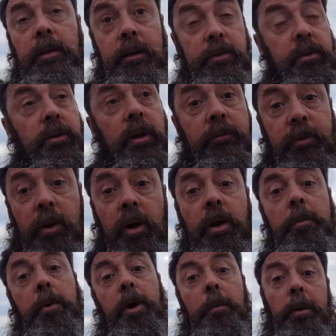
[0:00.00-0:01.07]
That's a, If you own
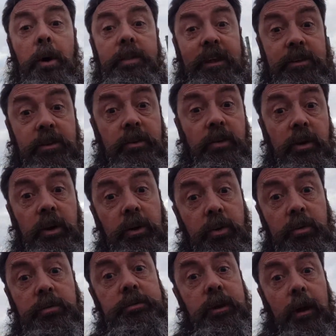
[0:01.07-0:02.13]
a motorbike, that's a really
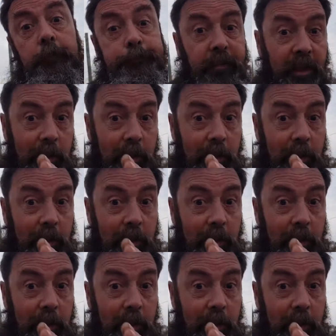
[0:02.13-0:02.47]
good um,